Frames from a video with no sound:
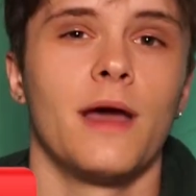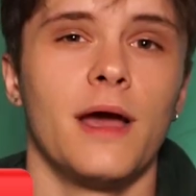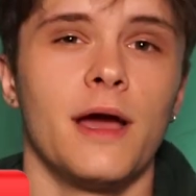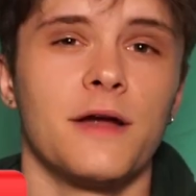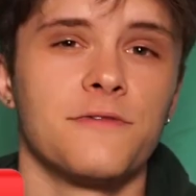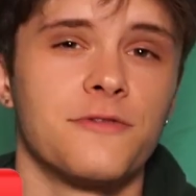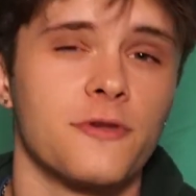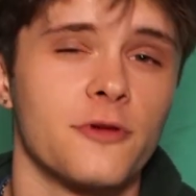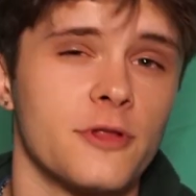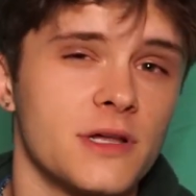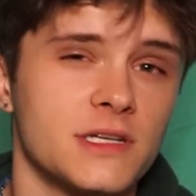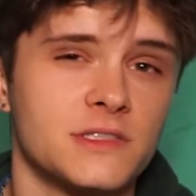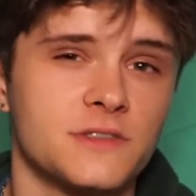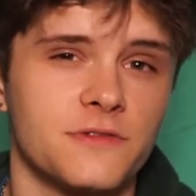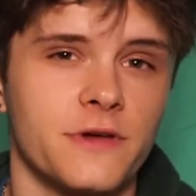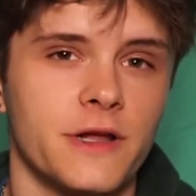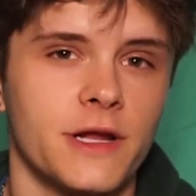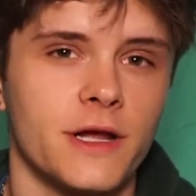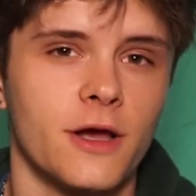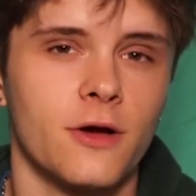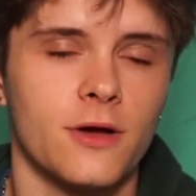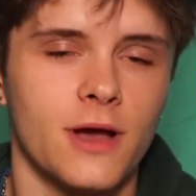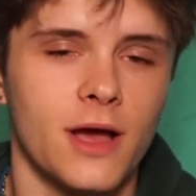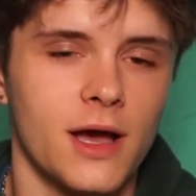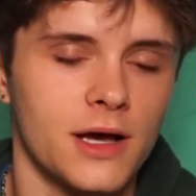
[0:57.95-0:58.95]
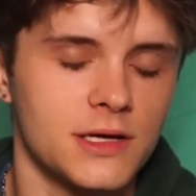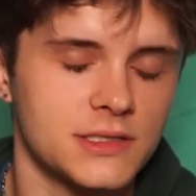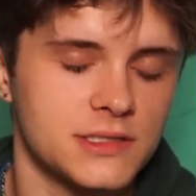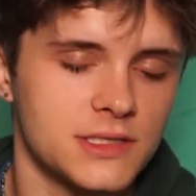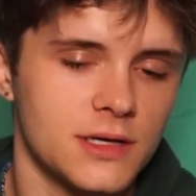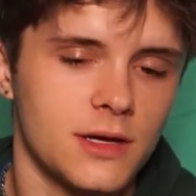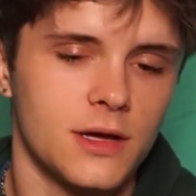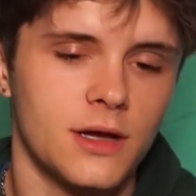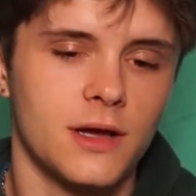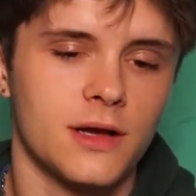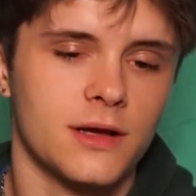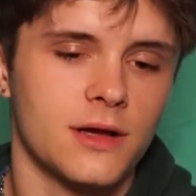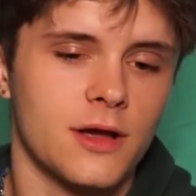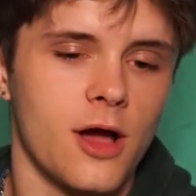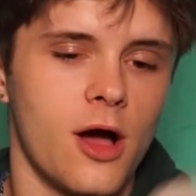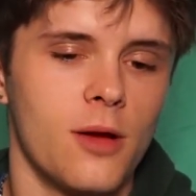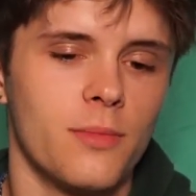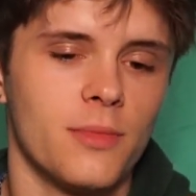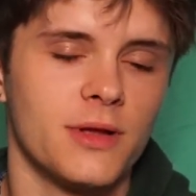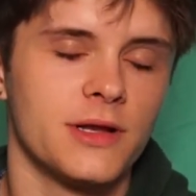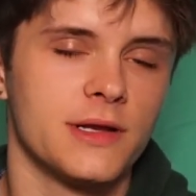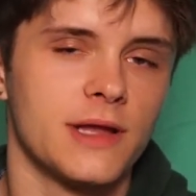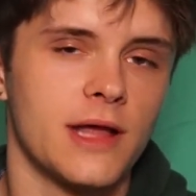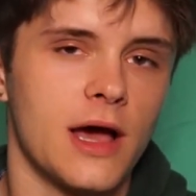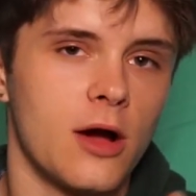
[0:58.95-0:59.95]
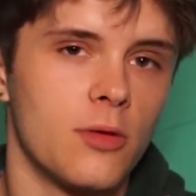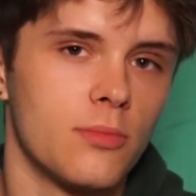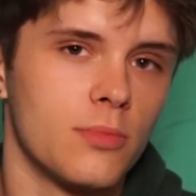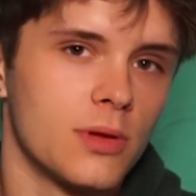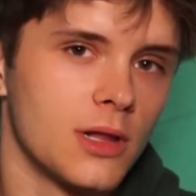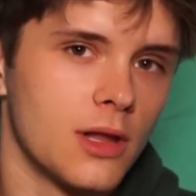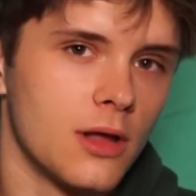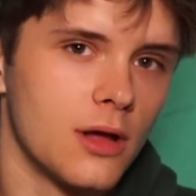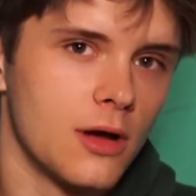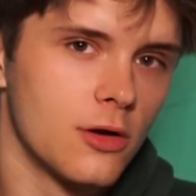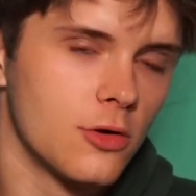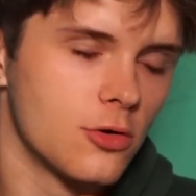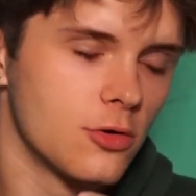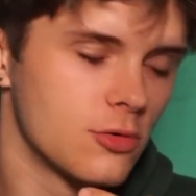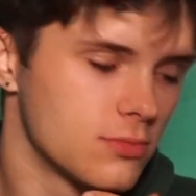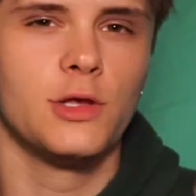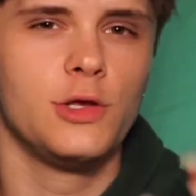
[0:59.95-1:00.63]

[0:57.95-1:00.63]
And for this video, guys, comment down below